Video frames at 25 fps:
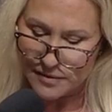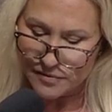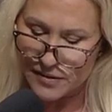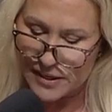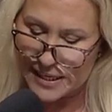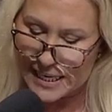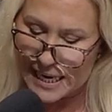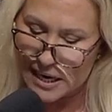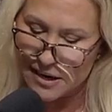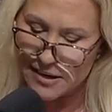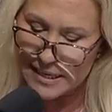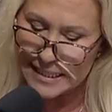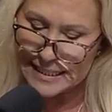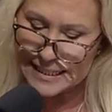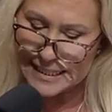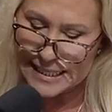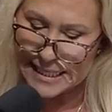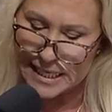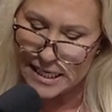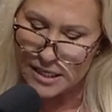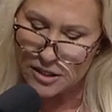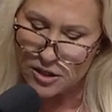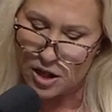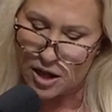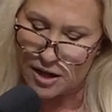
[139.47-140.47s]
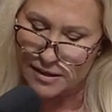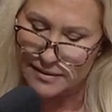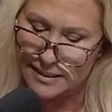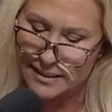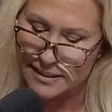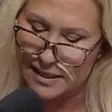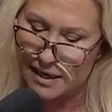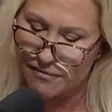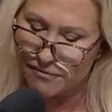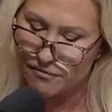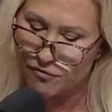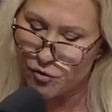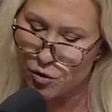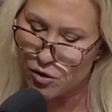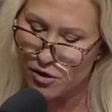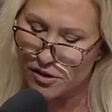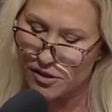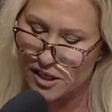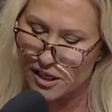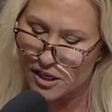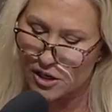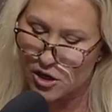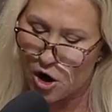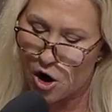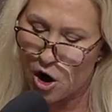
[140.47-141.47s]
The guarantee clause set
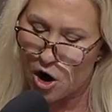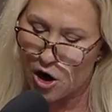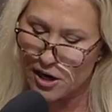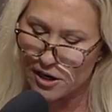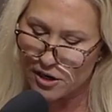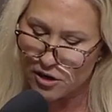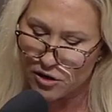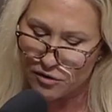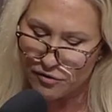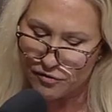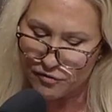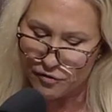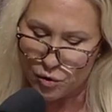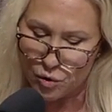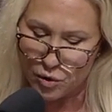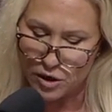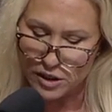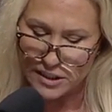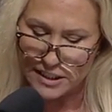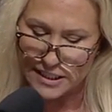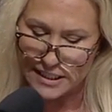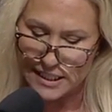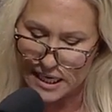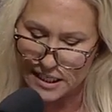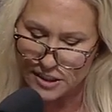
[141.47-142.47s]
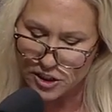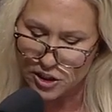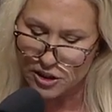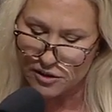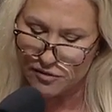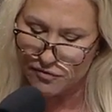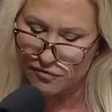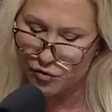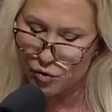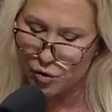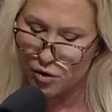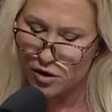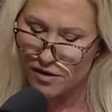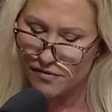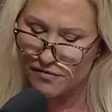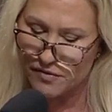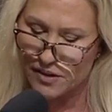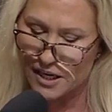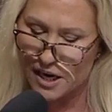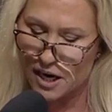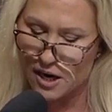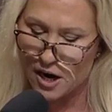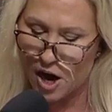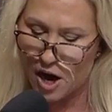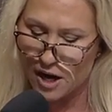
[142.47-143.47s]
forth in Article 4, Section 4 of
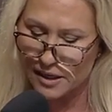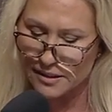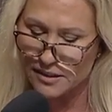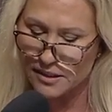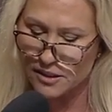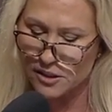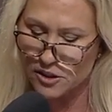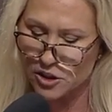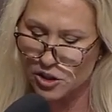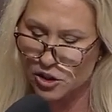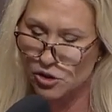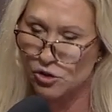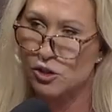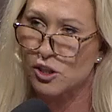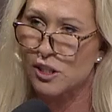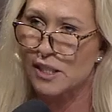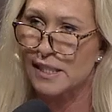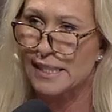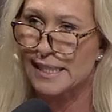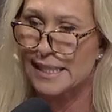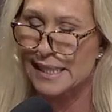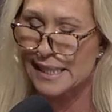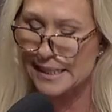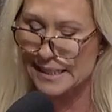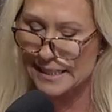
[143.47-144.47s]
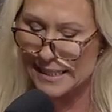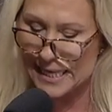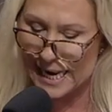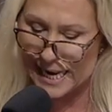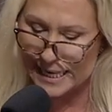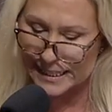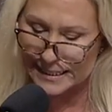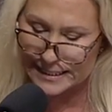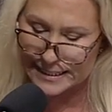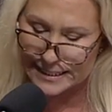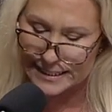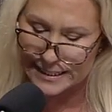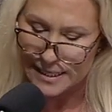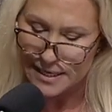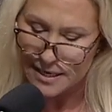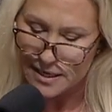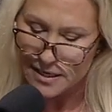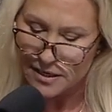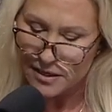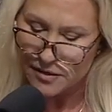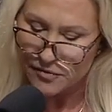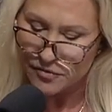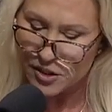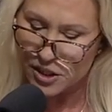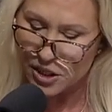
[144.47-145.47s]
the Constitution dictates,
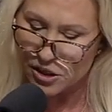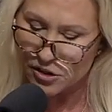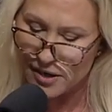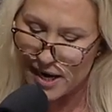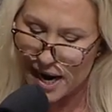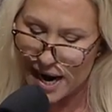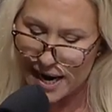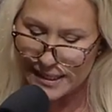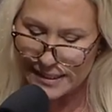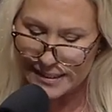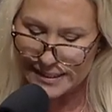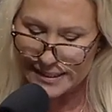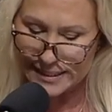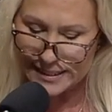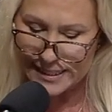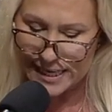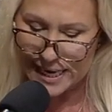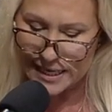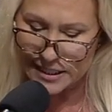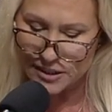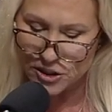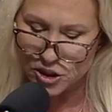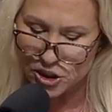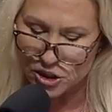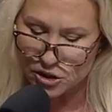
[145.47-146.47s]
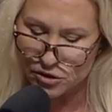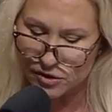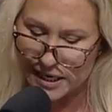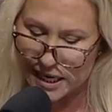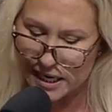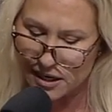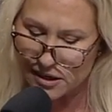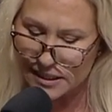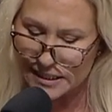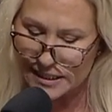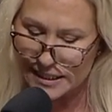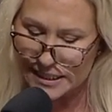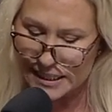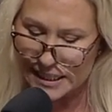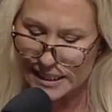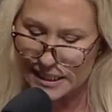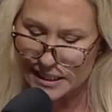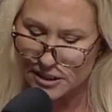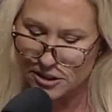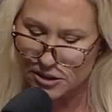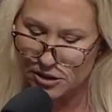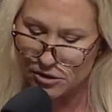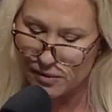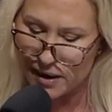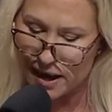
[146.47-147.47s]
the United States shall guarantee
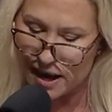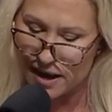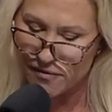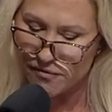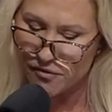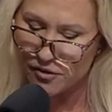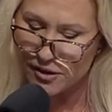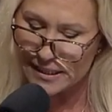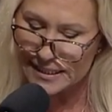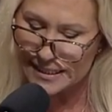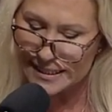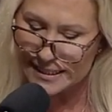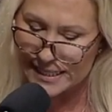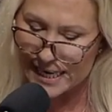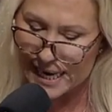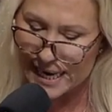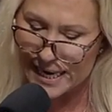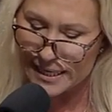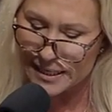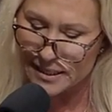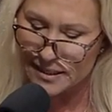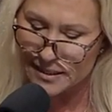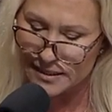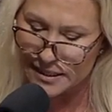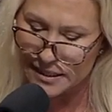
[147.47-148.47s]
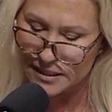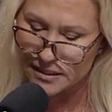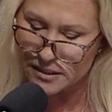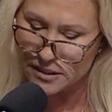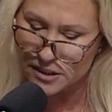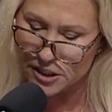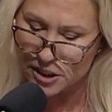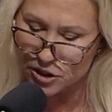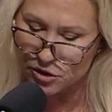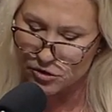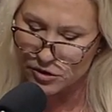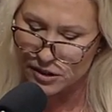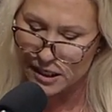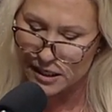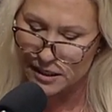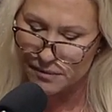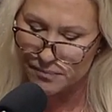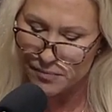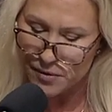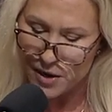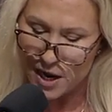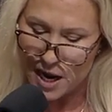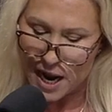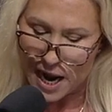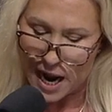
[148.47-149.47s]
to every state in this
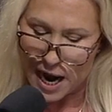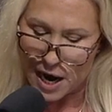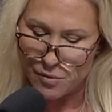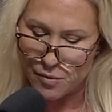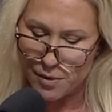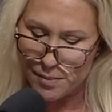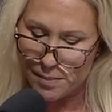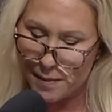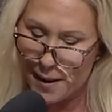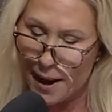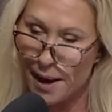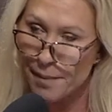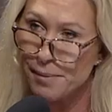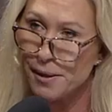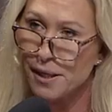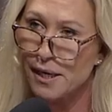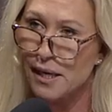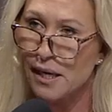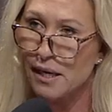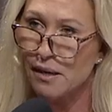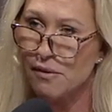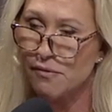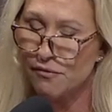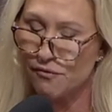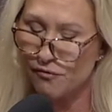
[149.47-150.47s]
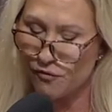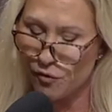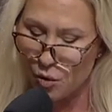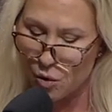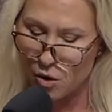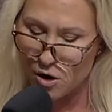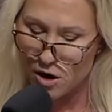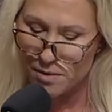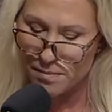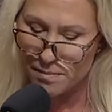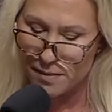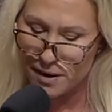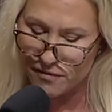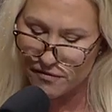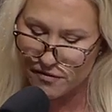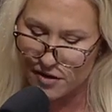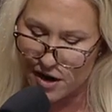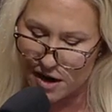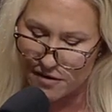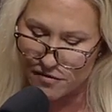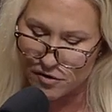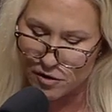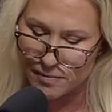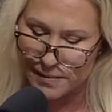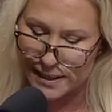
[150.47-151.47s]
union a Republican form of
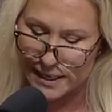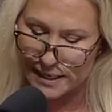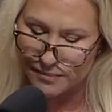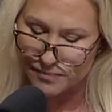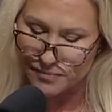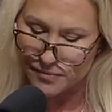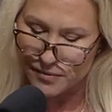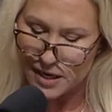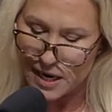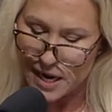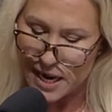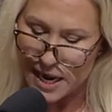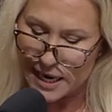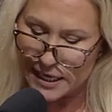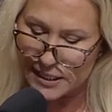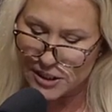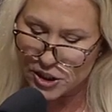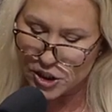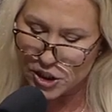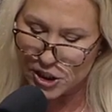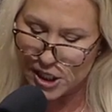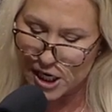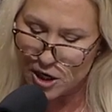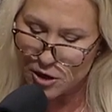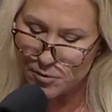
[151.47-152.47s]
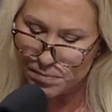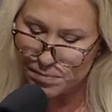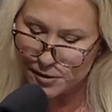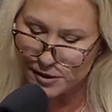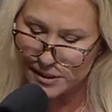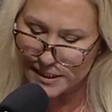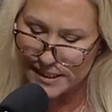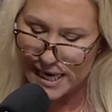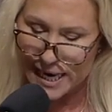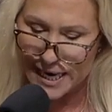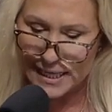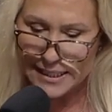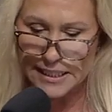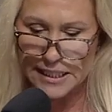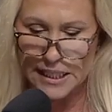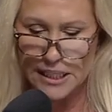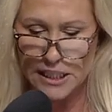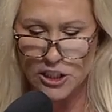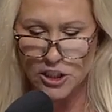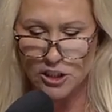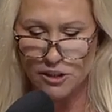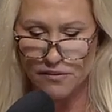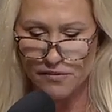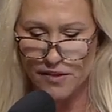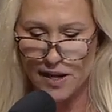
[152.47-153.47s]
government and shall protect
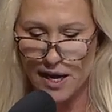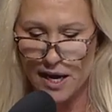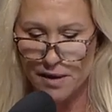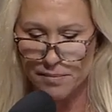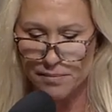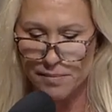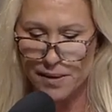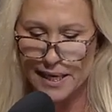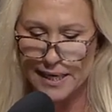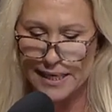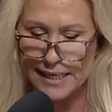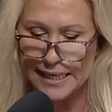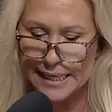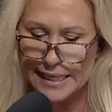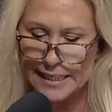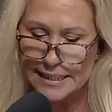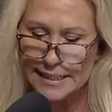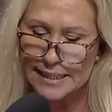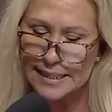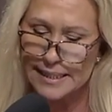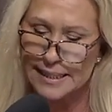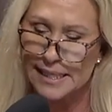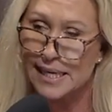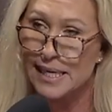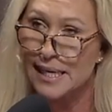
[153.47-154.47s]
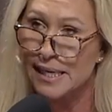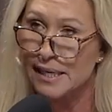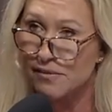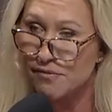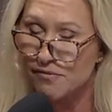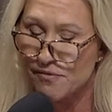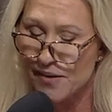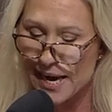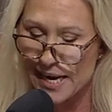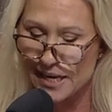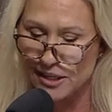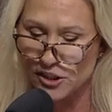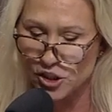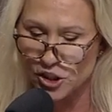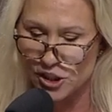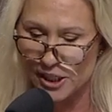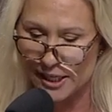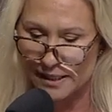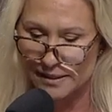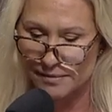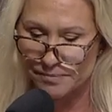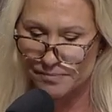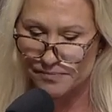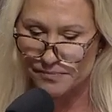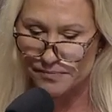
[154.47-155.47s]
each of them against
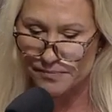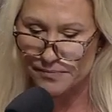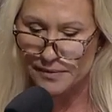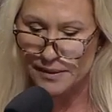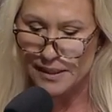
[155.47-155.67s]
invasion.